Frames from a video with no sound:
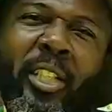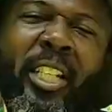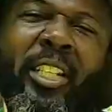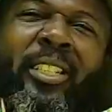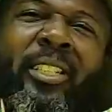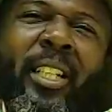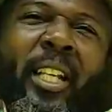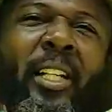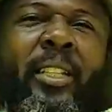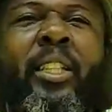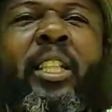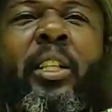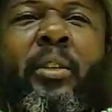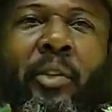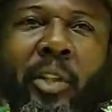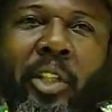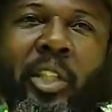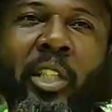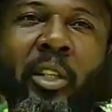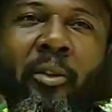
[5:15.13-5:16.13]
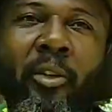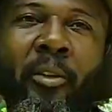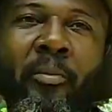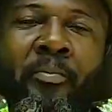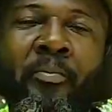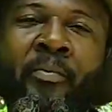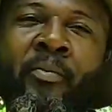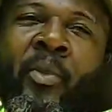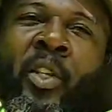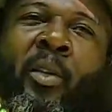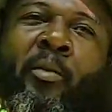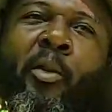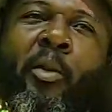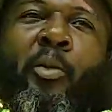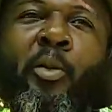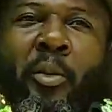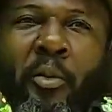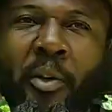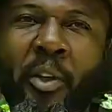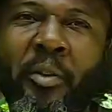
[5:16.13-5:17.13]
So ah, mm. teeth, teeth. But
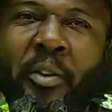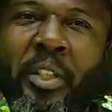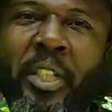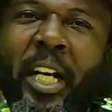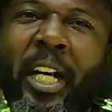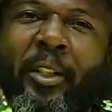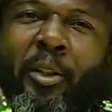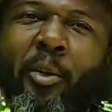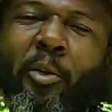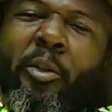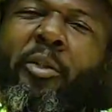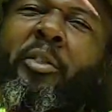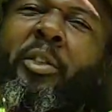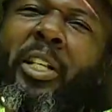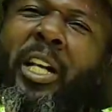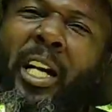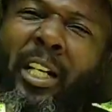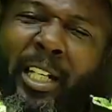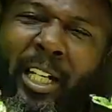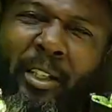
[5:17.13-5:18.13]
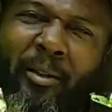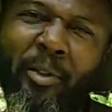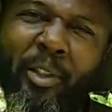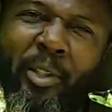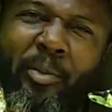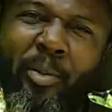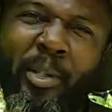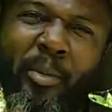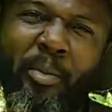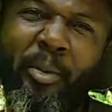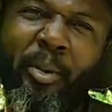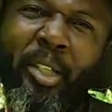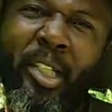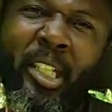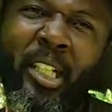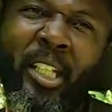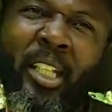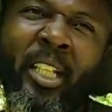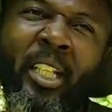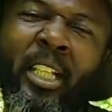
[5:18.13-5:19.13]
mm -hmm. we don't mm-hmm. pray for that, no. We can not confess people.
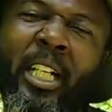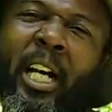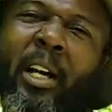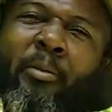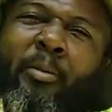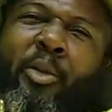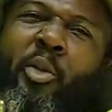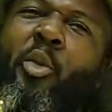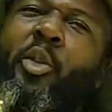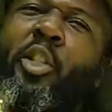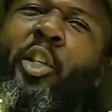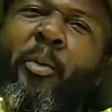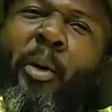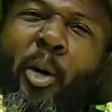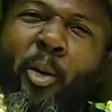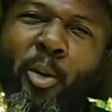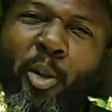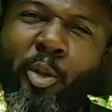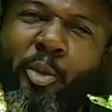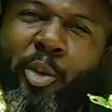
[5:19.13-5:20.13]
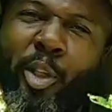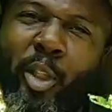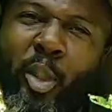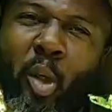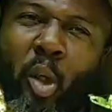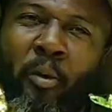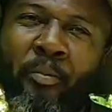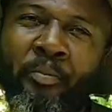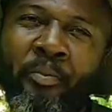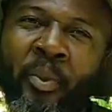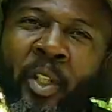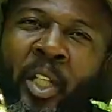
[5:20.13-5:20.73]
Yeah. Um, uh, know someone wanna do it, too.